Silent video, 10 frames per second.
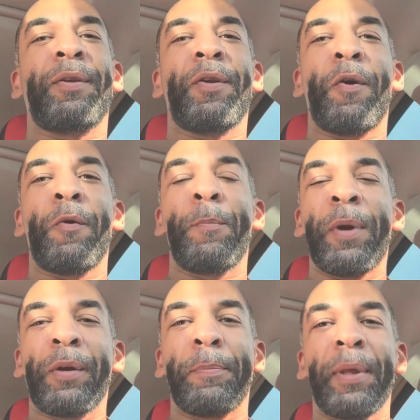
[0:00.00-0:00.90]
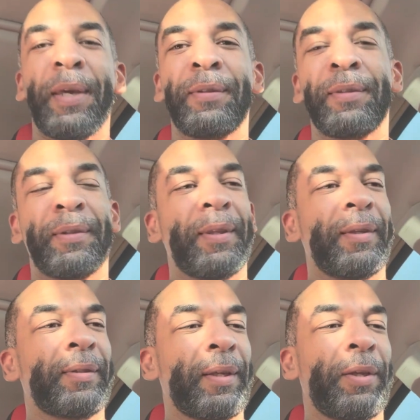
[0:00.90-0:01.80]
No better place than
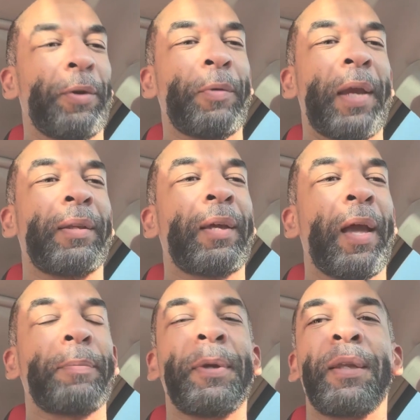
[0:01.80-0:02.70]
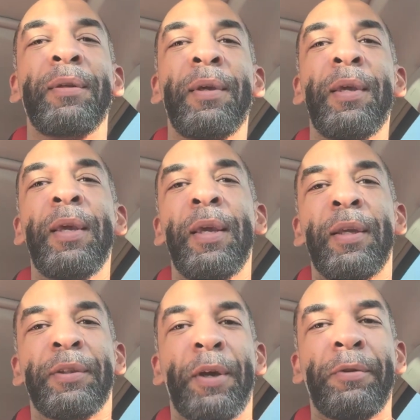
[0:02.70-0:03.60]
to sit here right in the cockpit,
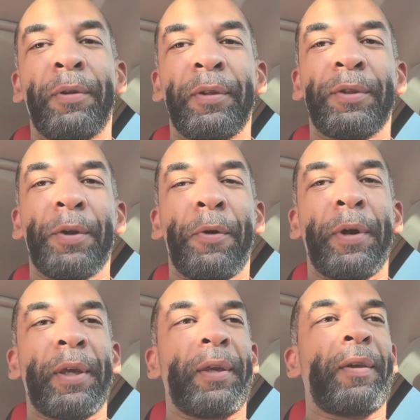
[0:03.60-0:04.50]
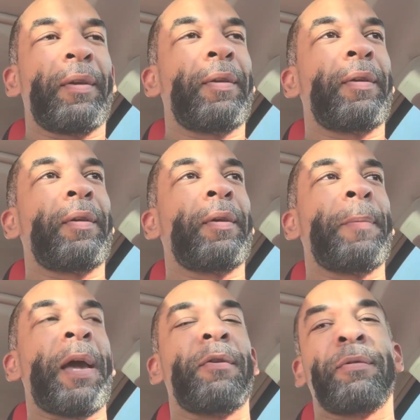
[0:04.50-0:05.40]
tell you the story
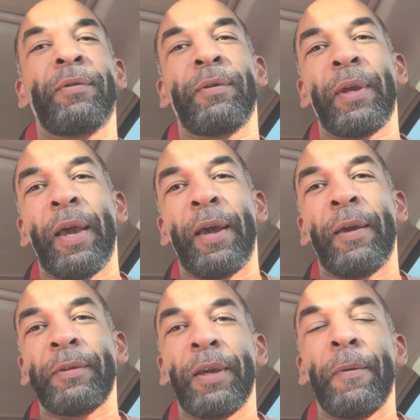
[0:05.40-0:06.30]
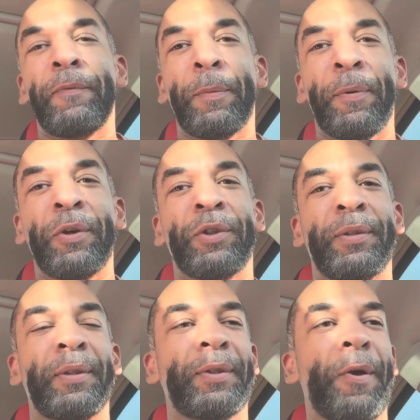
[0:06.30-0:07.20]
about how I've come to
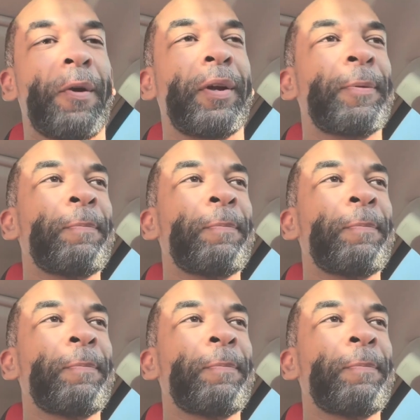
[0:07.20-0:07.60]
purchase this car.